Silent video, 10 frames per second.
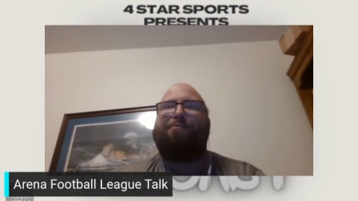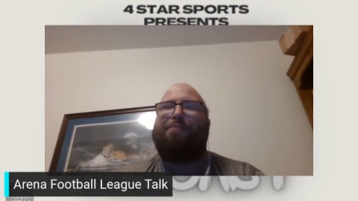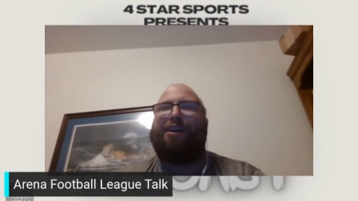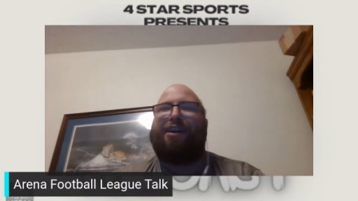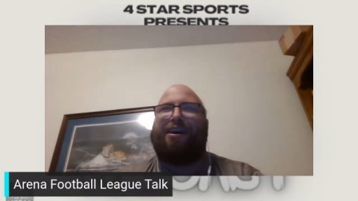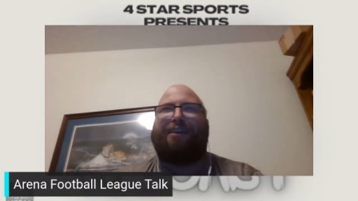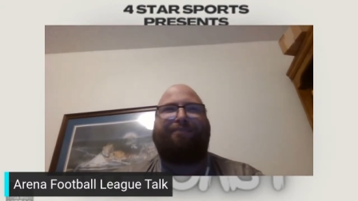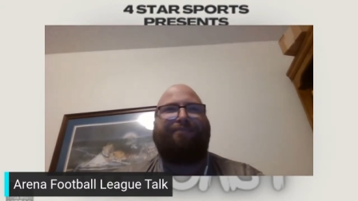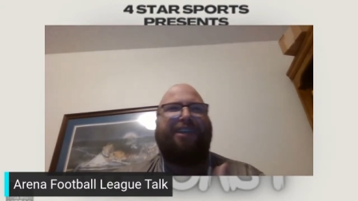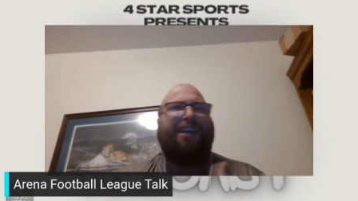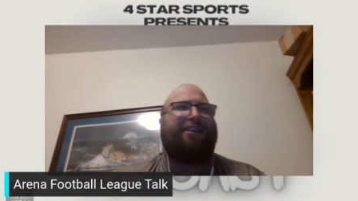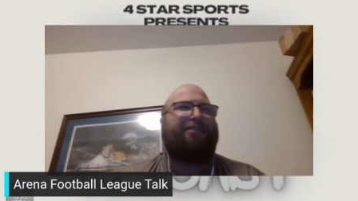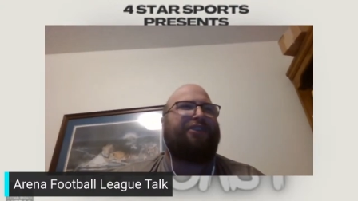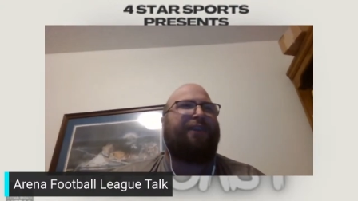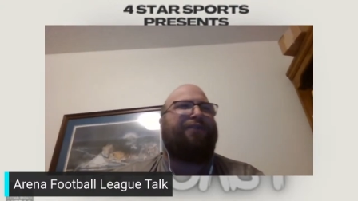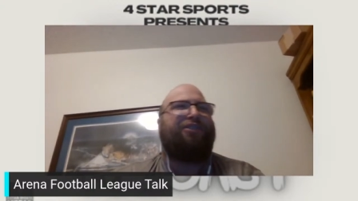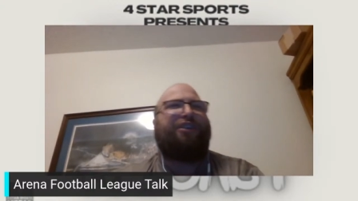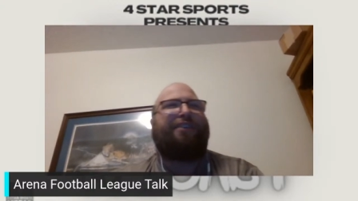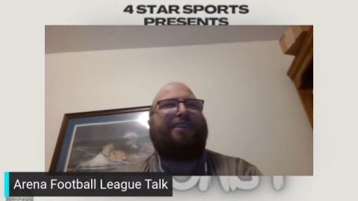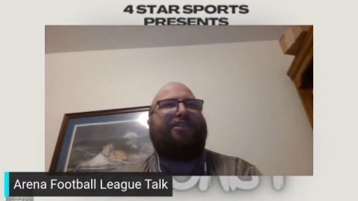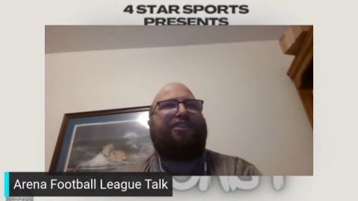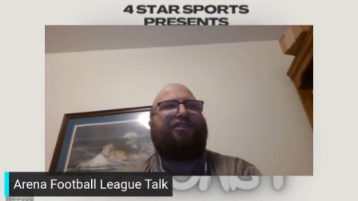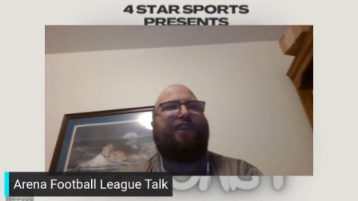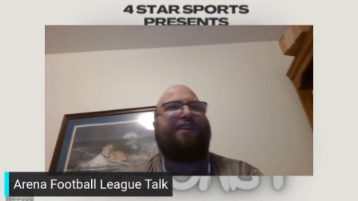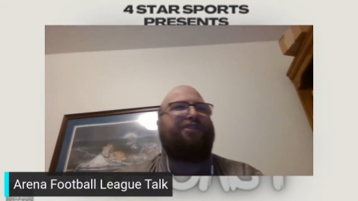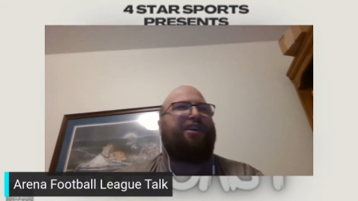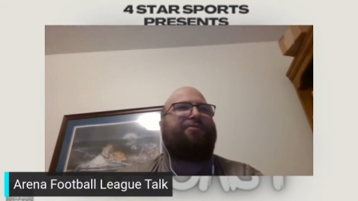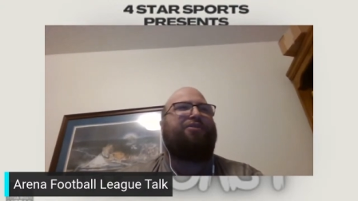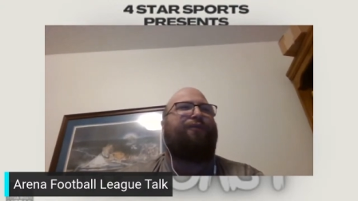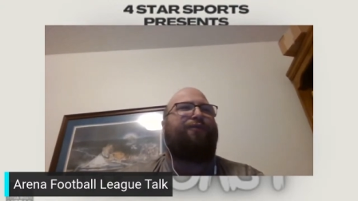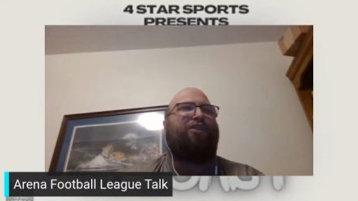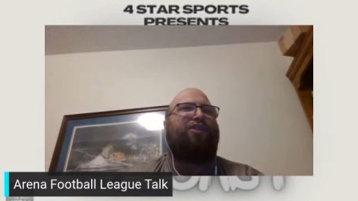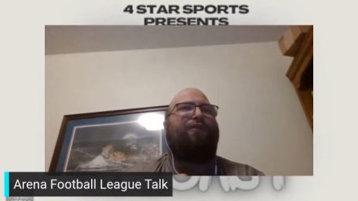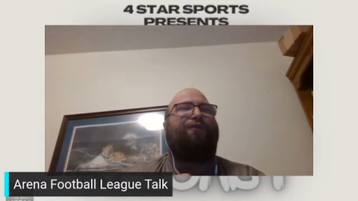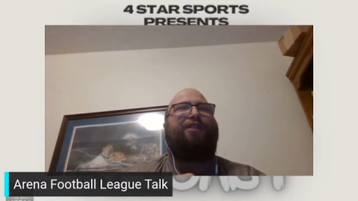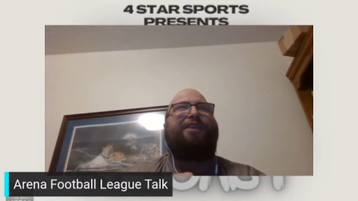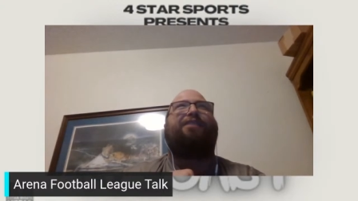But yeah, Jeff Fisher I think has done a great job so far. Hopefully,